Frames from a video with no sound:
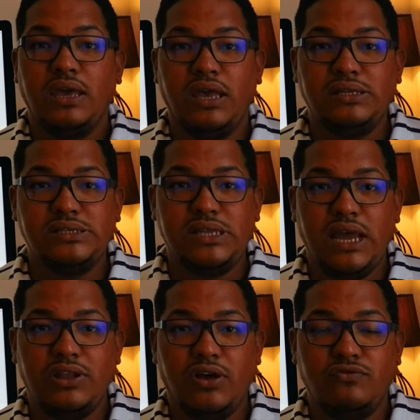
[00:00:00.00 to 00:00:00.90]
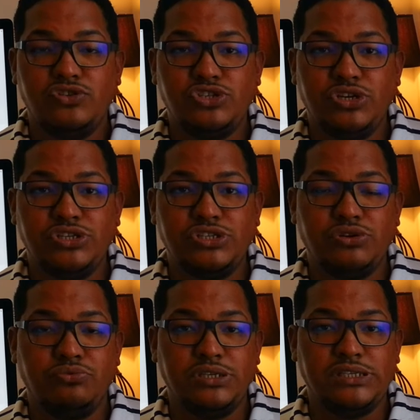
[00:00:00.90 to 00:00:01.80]
Instead of
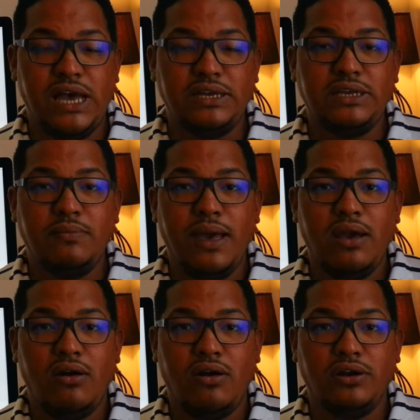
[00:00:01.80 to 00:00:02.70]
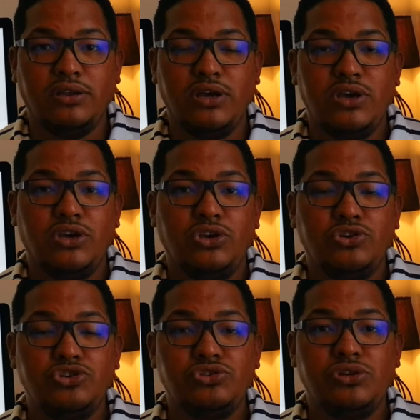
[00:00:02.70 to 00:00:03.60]
just reciting by heart,
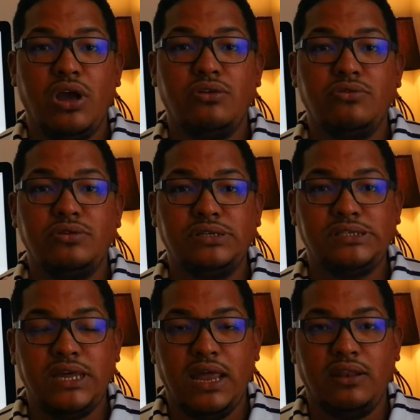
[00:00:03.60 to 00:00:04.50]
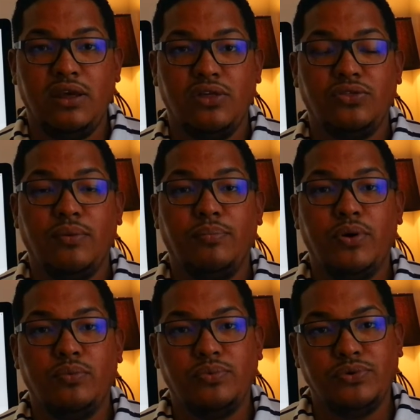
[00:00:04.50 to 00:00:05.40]
you should understand the
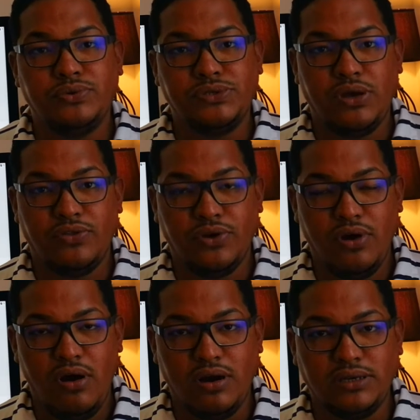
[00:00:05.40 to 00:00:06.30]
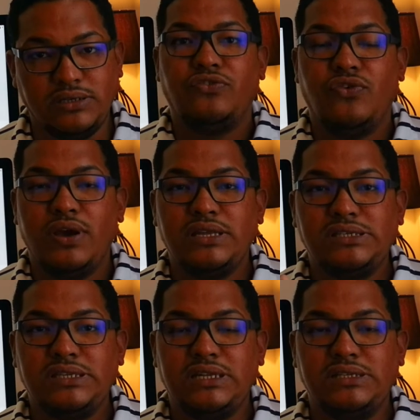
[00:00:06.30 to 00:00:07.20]
purpose of the card. For
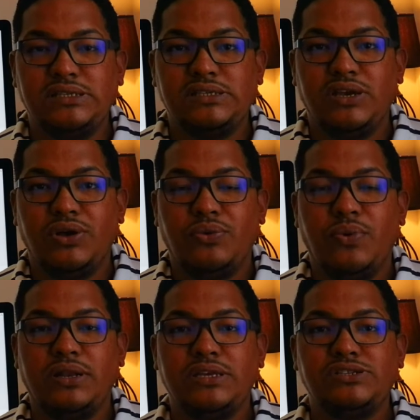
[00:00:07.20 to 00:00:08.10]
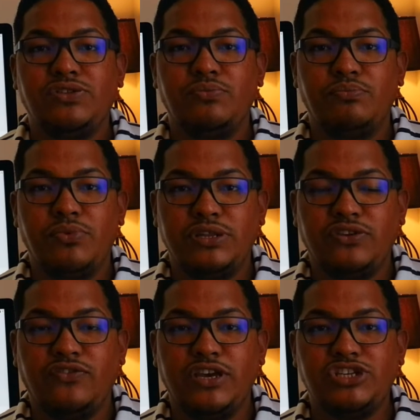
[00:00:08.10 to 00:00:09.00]
instance, what is the
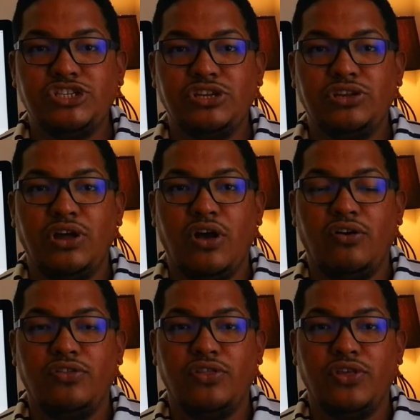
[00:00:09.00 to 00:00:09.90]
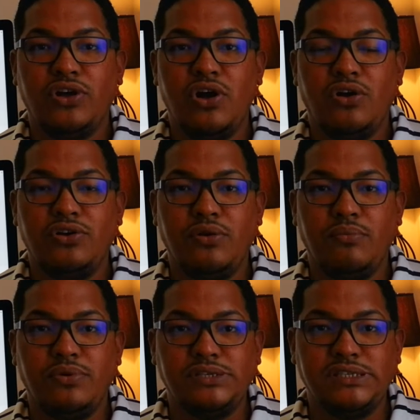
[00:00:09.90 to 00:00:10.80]
motivation of the card
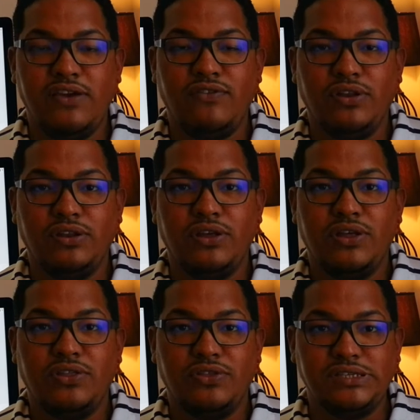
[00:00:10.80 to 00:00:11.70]
number 7, the